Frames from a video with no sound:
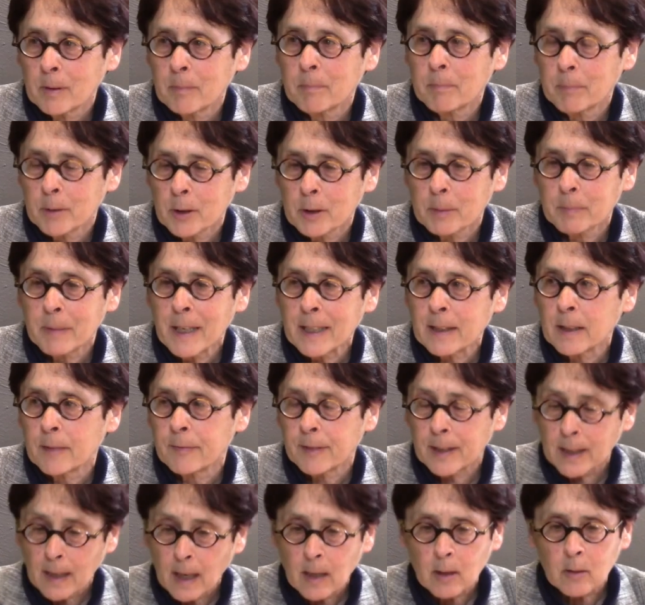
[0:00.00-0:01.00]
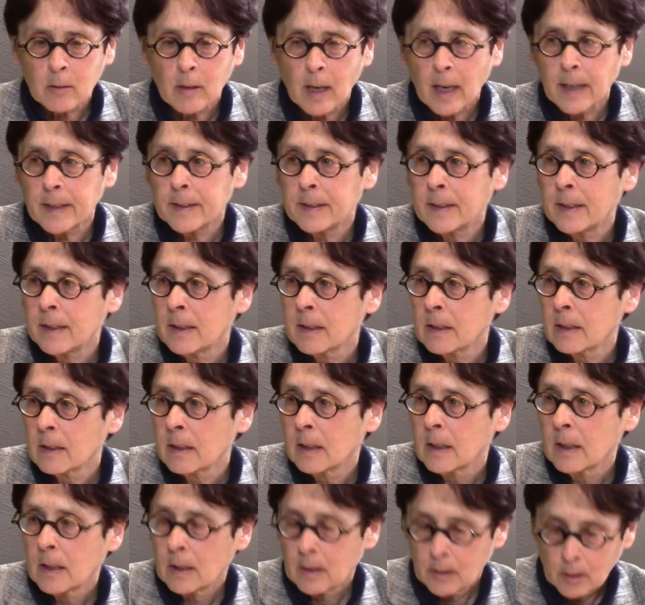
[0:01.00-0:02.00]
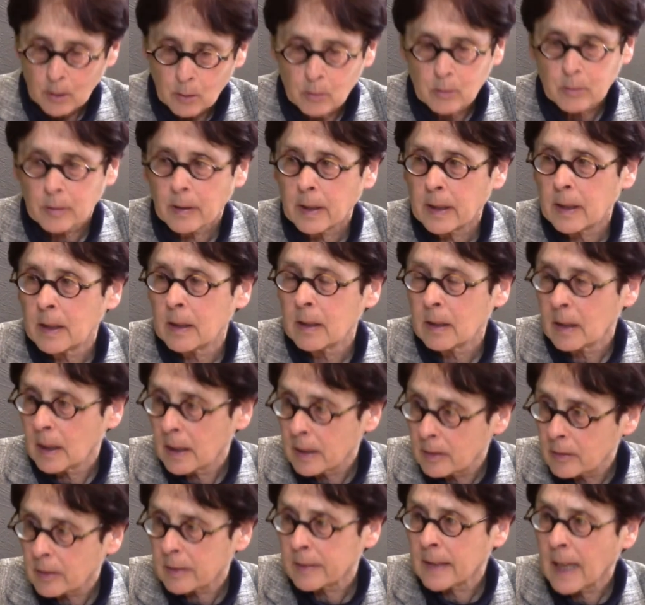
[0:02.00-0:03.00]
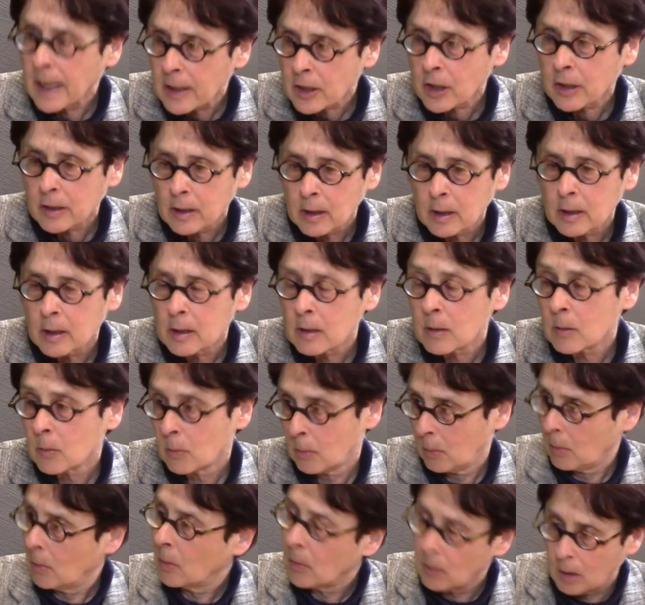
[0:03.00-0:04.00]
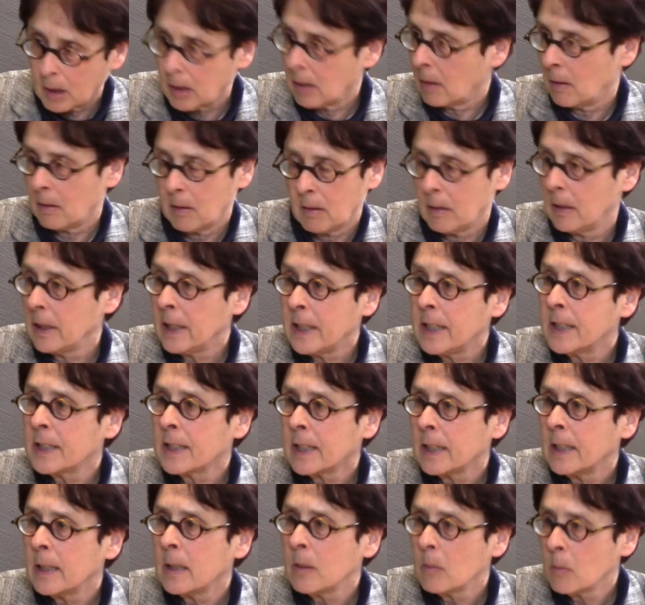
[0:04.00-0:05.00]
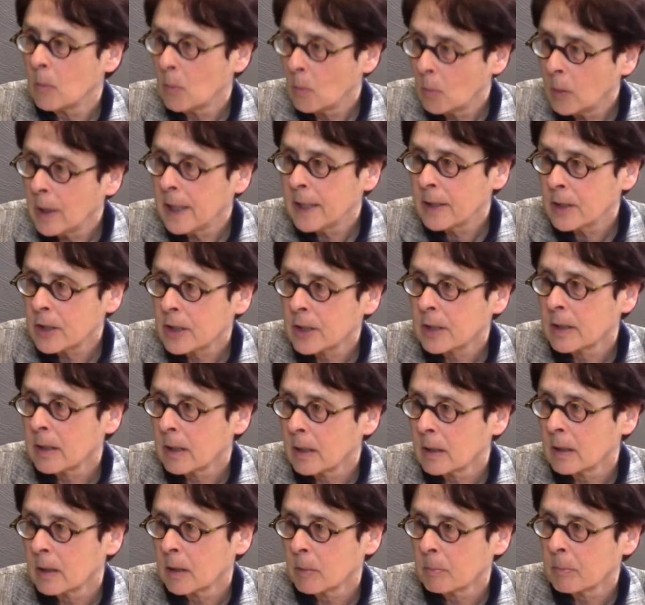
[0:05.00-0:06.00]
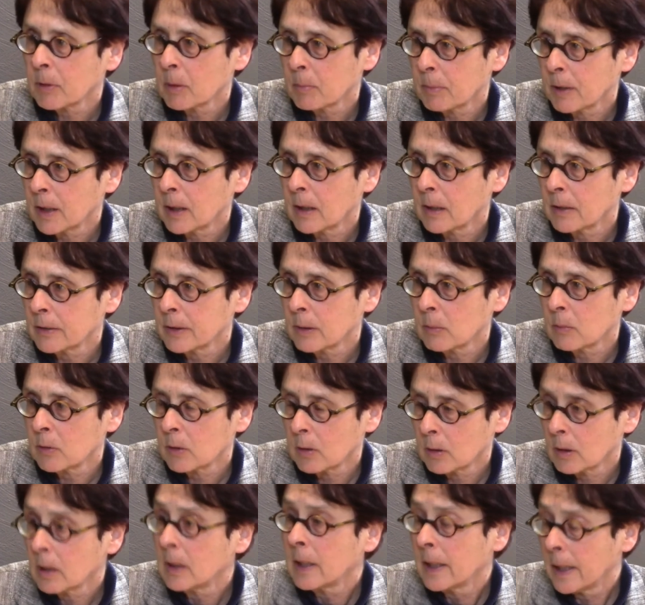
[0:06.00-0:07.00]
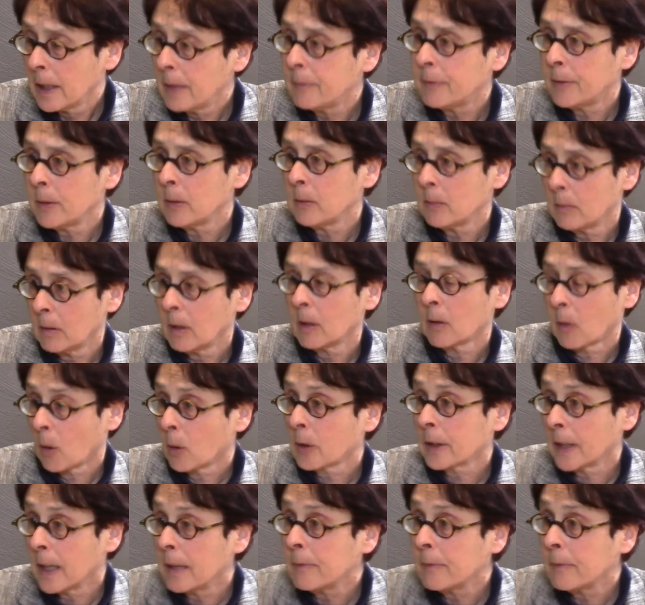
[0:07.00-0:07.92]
perspective. In our idea, Ukraine internationally easily wins the propaganda war, or the